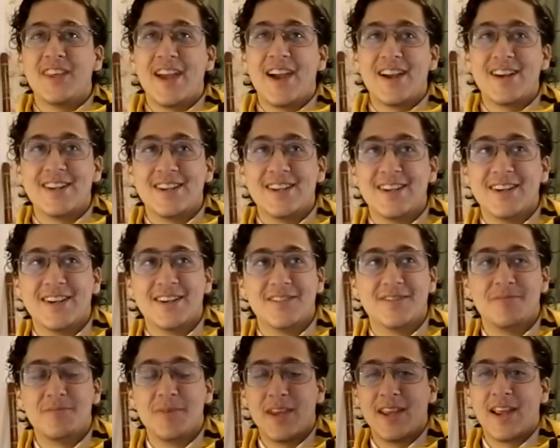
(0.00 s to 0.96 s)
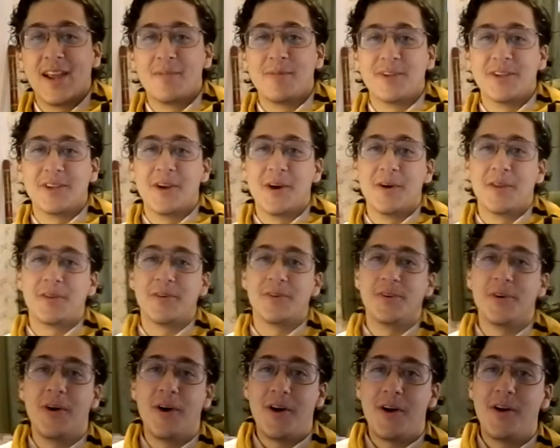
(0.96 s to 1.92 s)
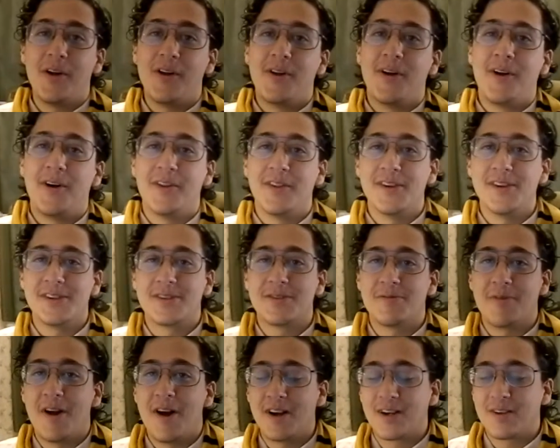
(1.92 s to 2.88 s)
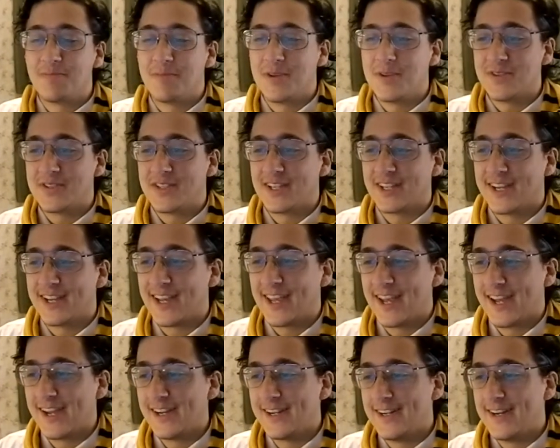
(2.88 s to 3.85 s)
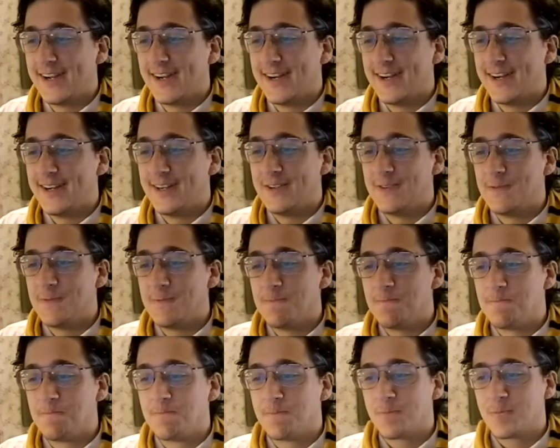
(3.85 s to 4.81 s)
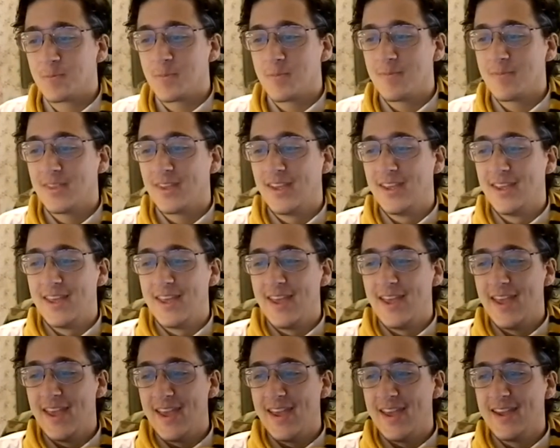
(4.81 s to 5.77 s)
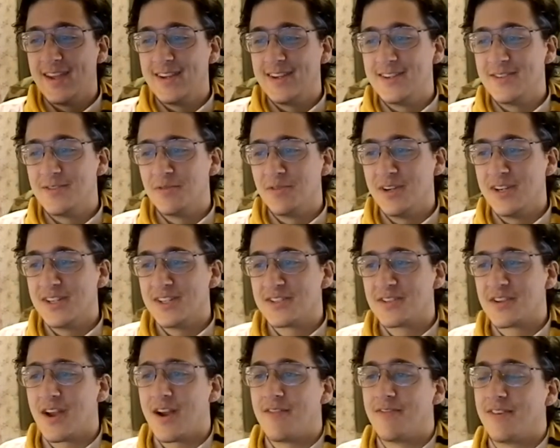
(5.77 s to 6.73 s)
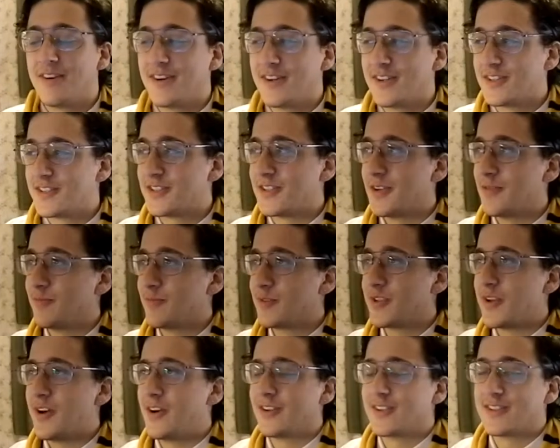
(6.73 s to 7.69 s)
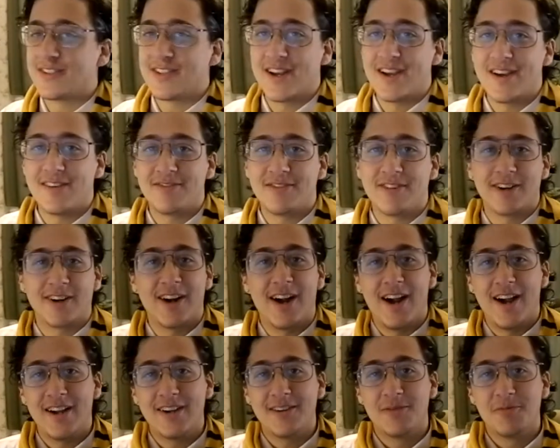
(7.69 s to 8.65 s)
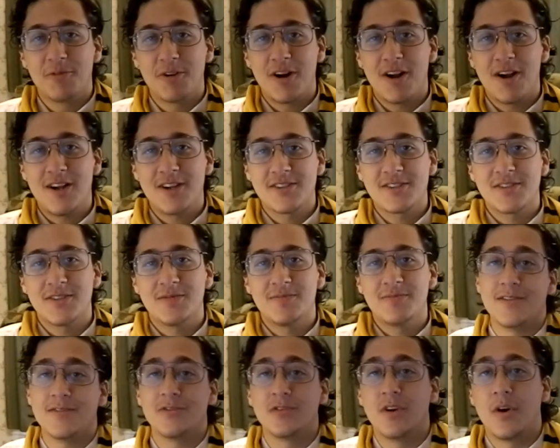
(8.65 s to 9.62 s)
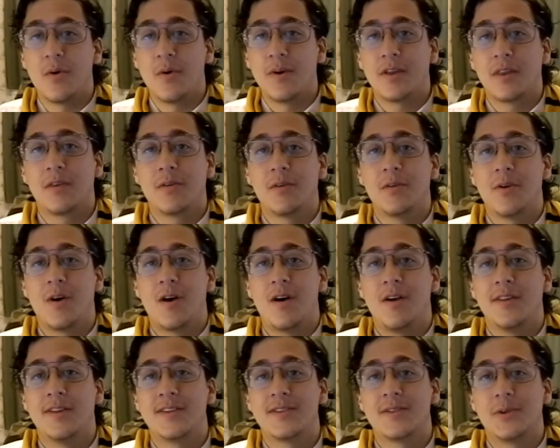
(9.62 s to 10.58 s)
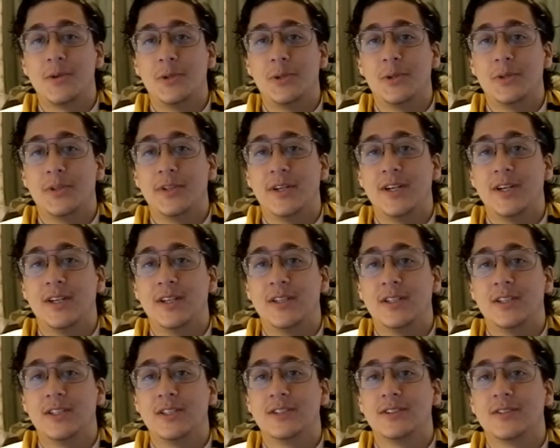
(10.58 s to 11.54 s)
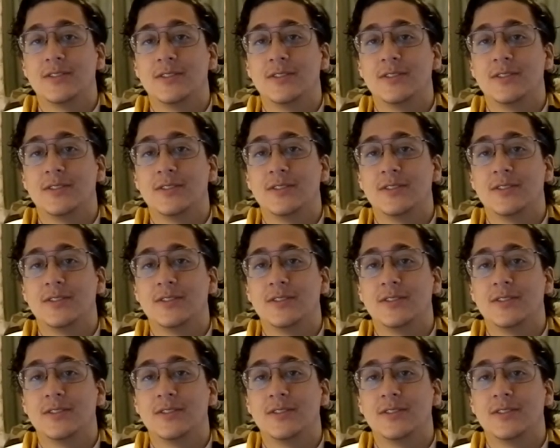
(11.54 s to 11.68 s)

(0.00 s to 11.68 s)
the idea of being able to go through all, all this rock music again um, and rediscovered some songs that I forgot were awesome. Going through all this old uh,